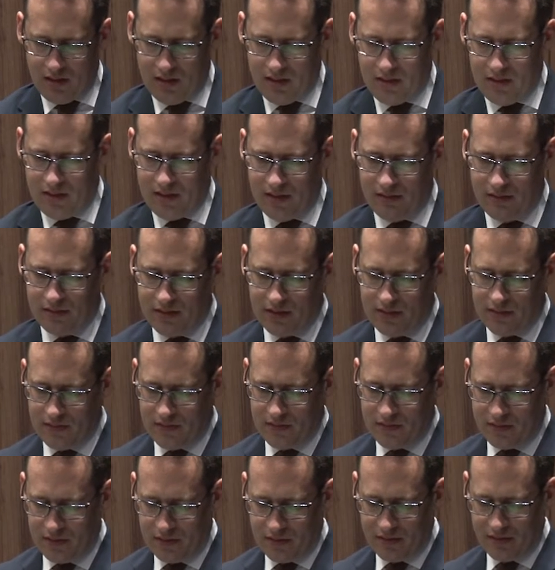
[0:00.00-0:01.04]
And then
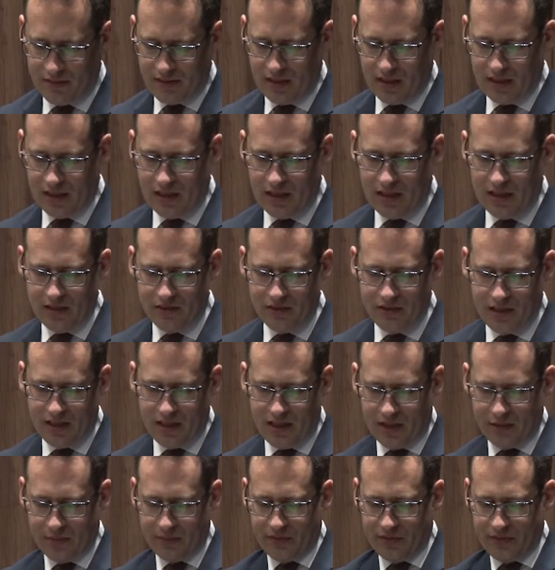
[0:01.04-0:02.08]
consider technology
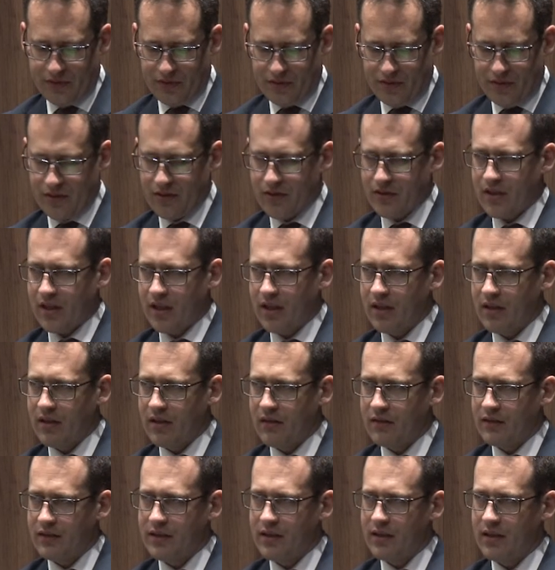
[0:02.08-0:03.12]
acquisition.
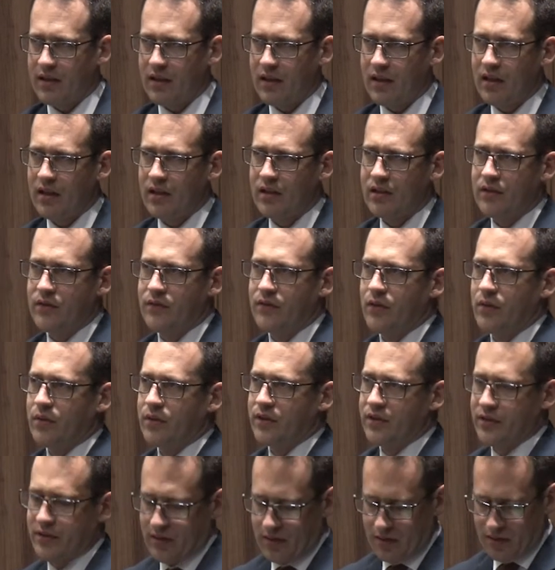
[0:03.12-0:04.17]
China today is
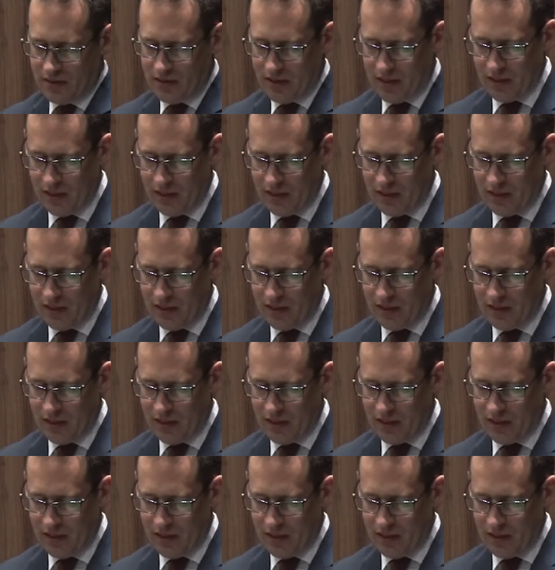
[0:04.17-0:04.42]
focused on